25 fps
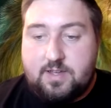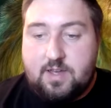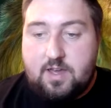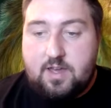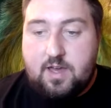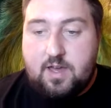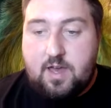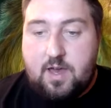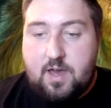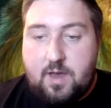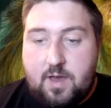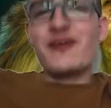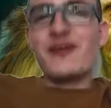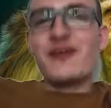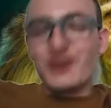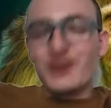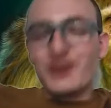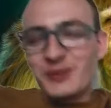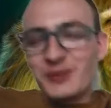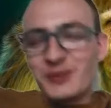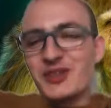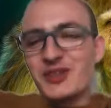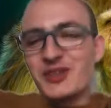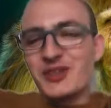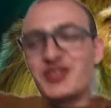Yeah, we have
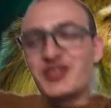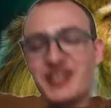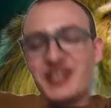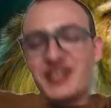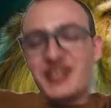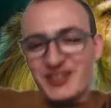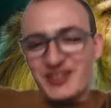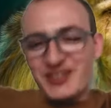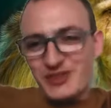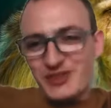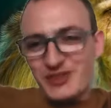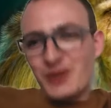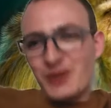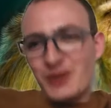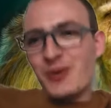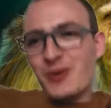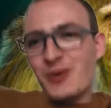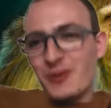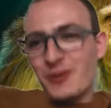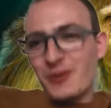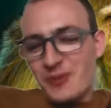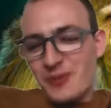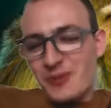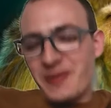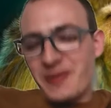thought this year, so it'll
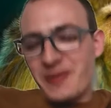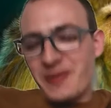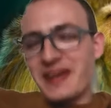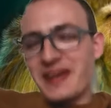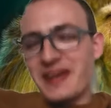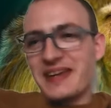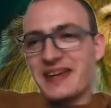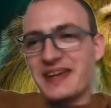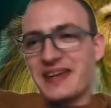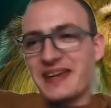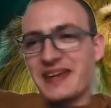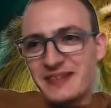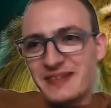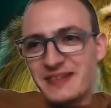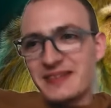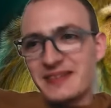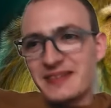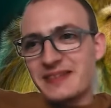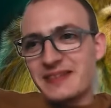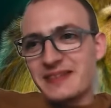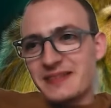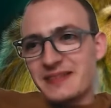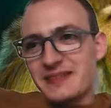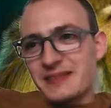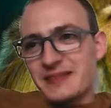probably be
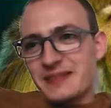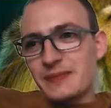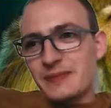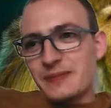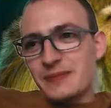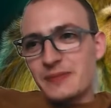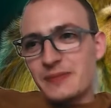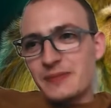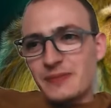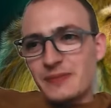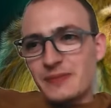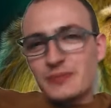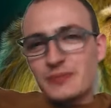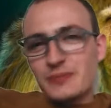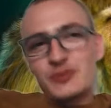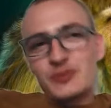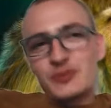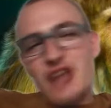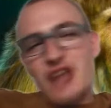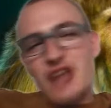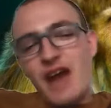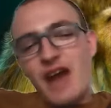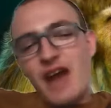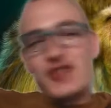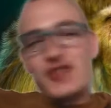
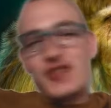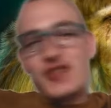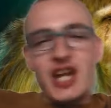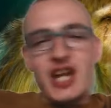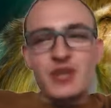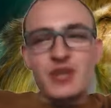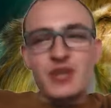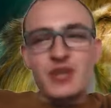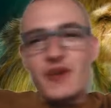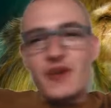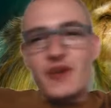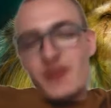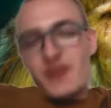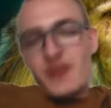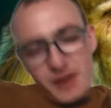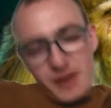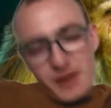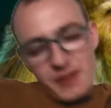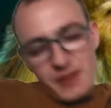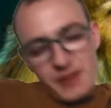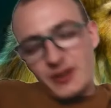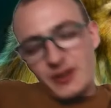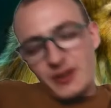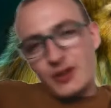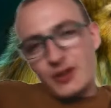start of January,
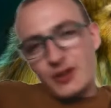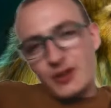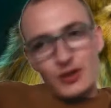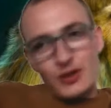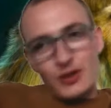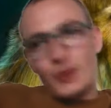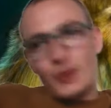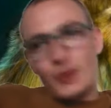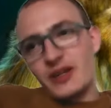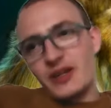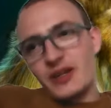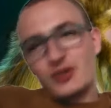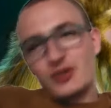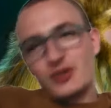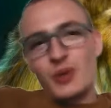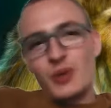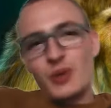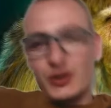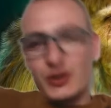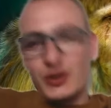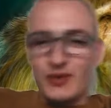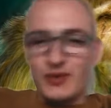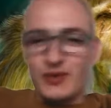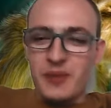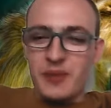maybe going in
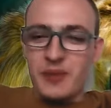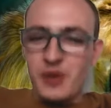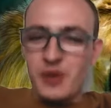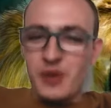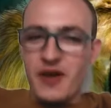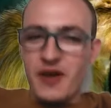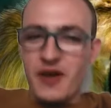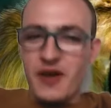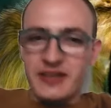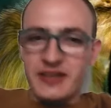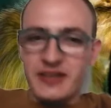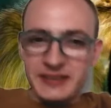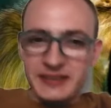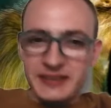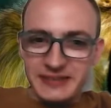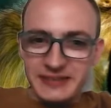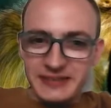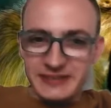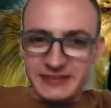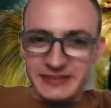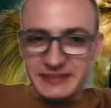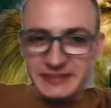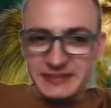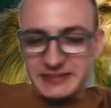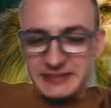towards February.
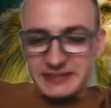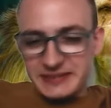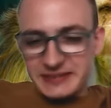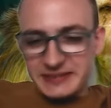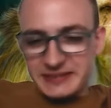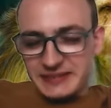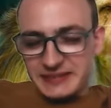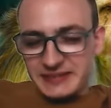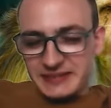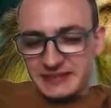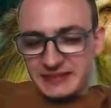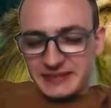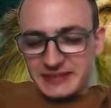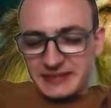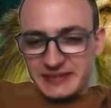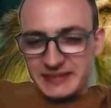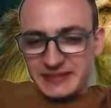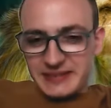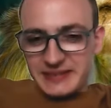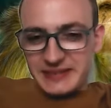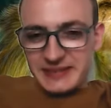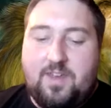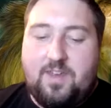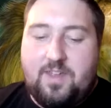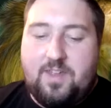
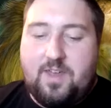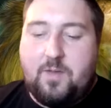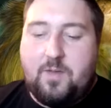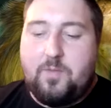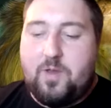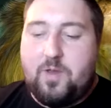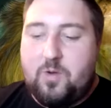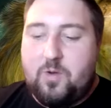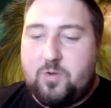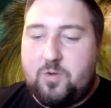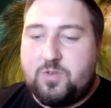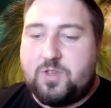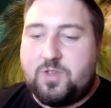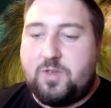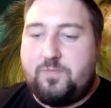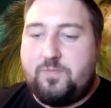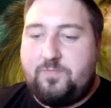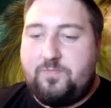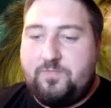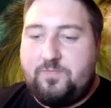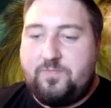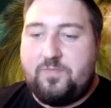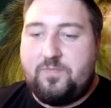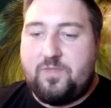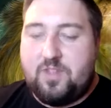Yeah, that'd be awesome.
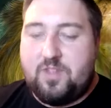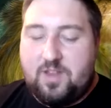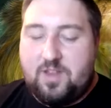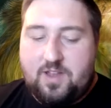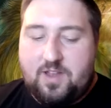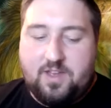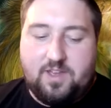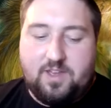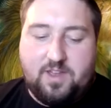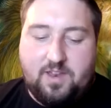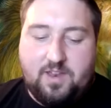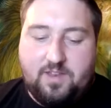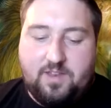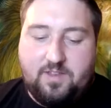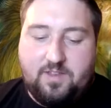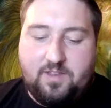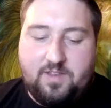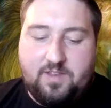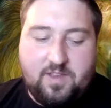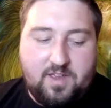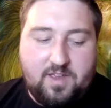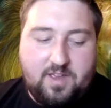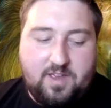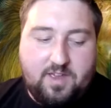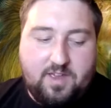Right, and
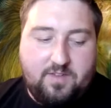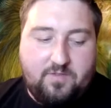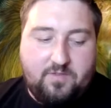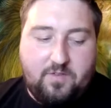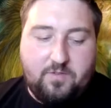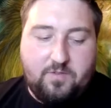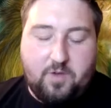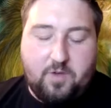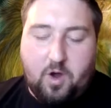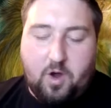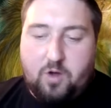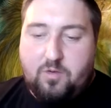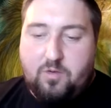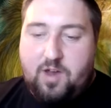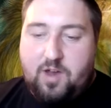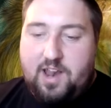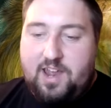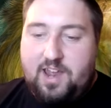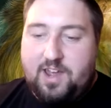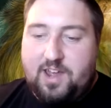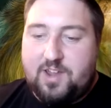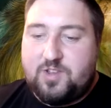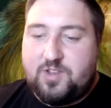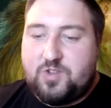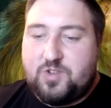if you've got a really
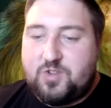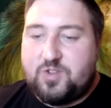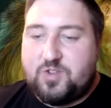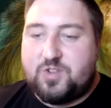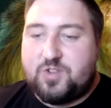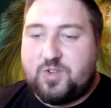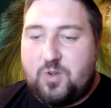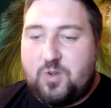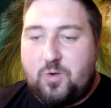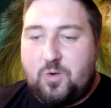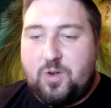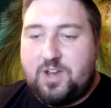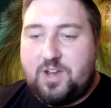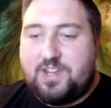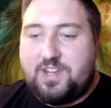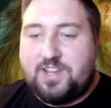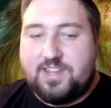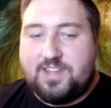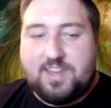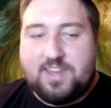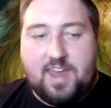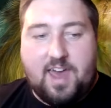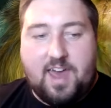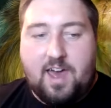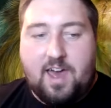good story to
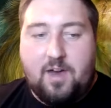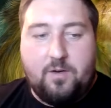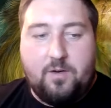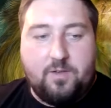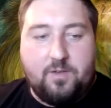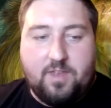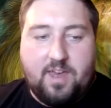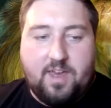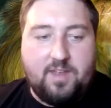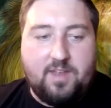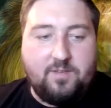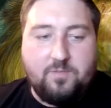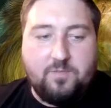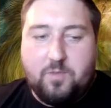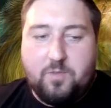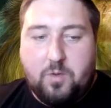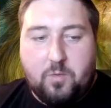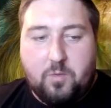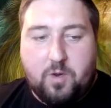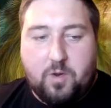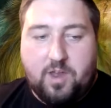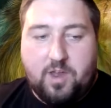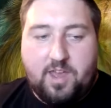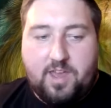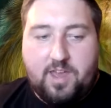tell, then we
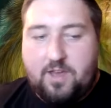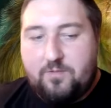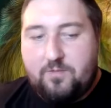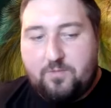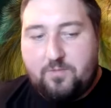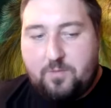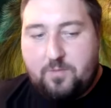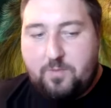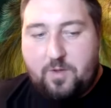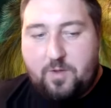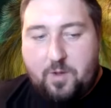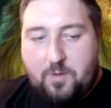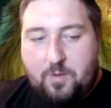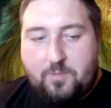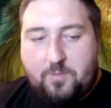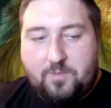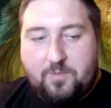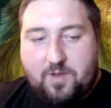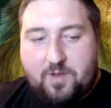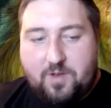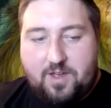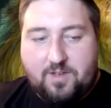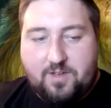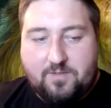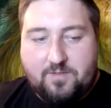want to hear from you.
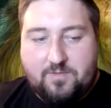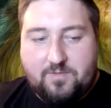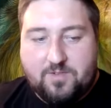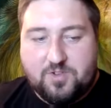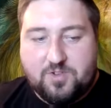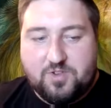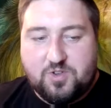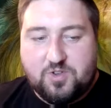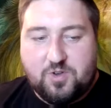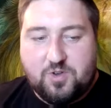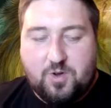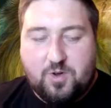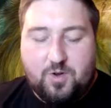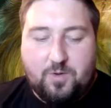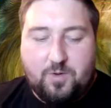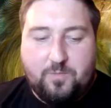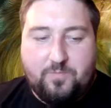Like for sure.